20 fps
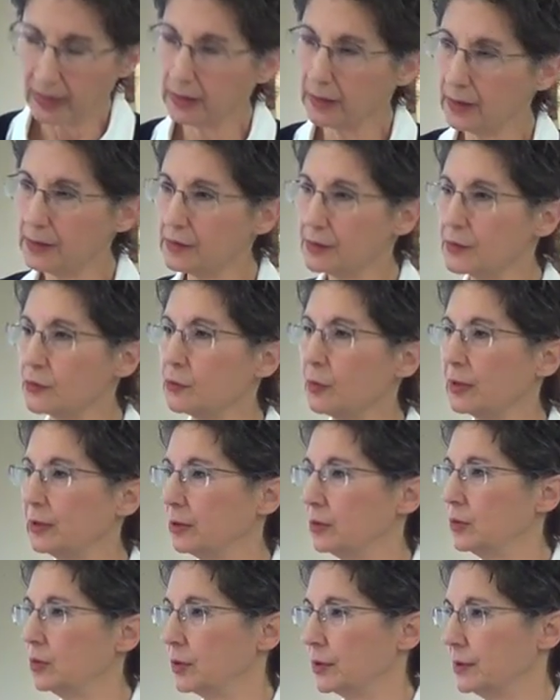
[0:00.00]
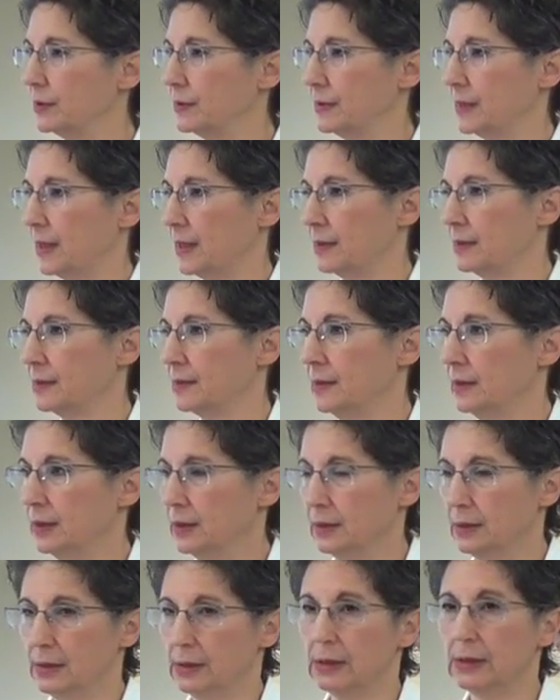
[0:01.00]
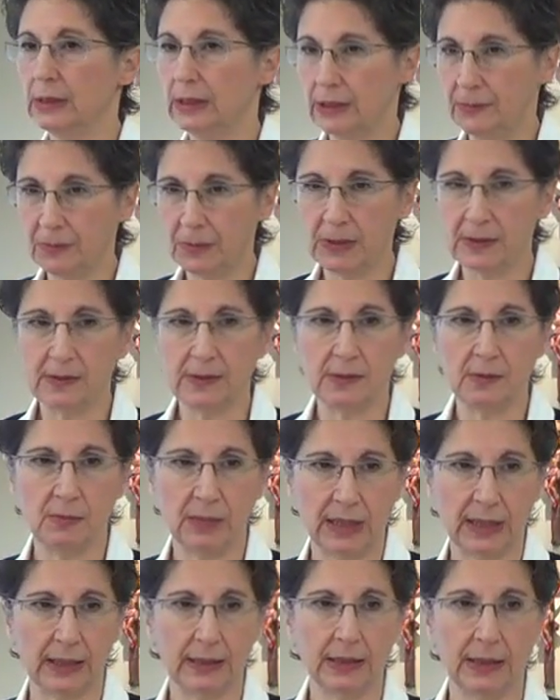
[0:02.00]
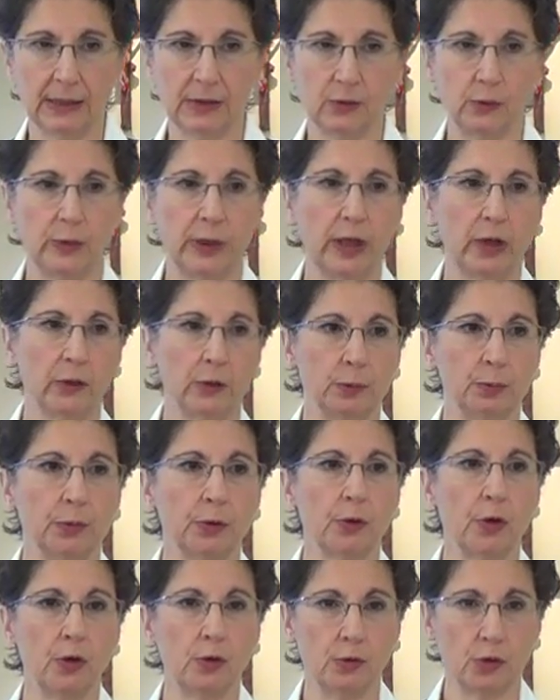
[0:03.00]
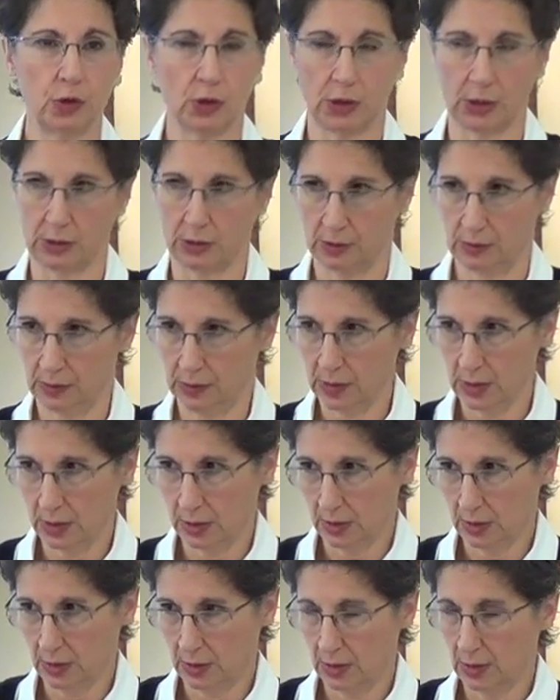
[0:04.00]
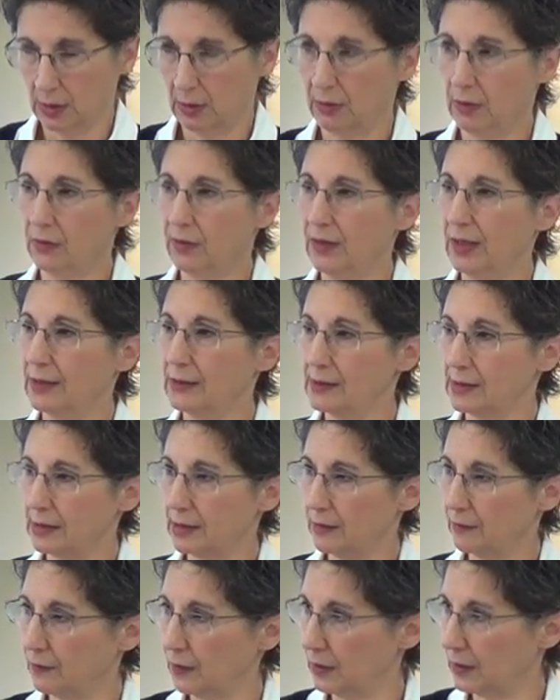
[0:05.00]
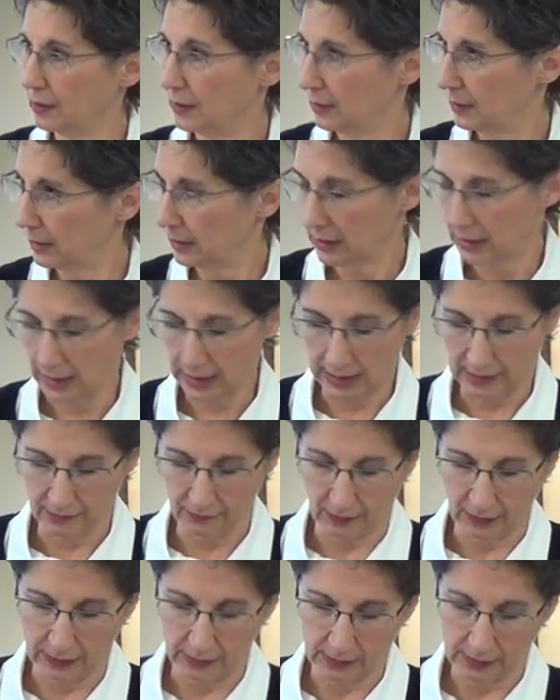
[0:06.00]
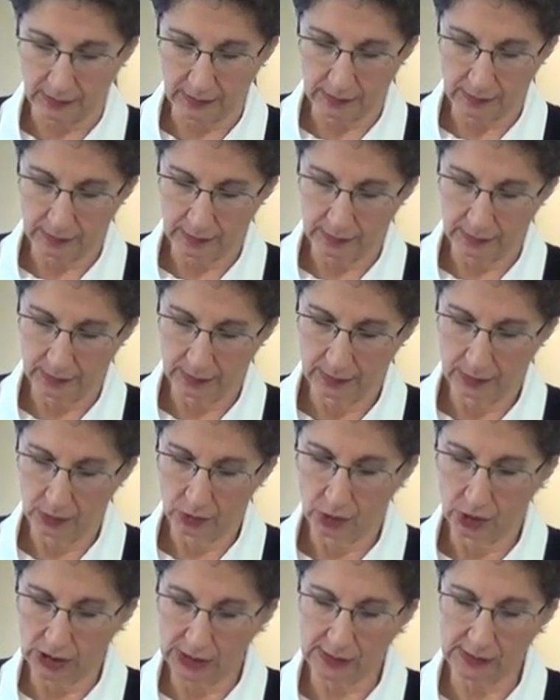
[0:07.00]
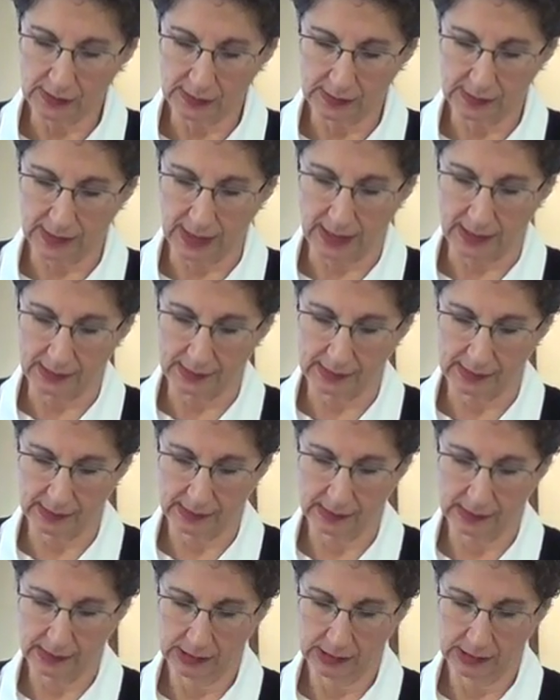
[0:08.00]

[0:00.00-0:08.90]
This is what the Lord says. Keep this in mind as we are approaching Thanksgiving and Advent. Jesus says,